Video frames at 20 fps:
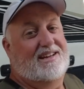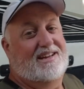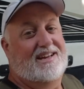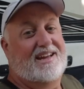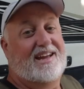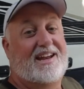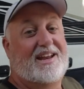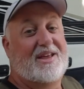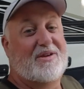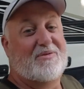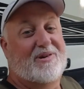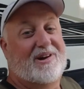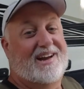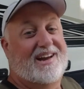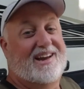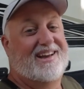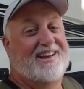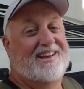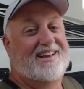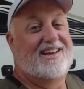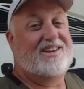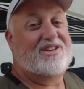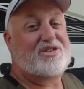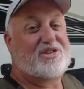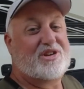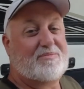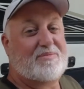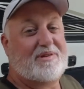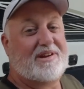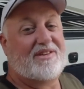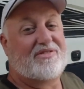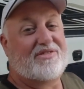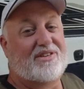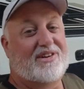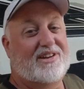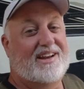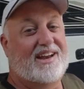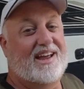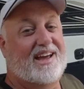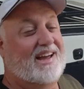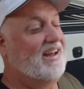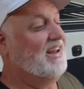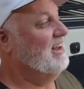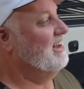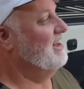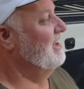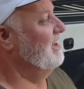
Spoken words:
Anyway, it should be a fun day.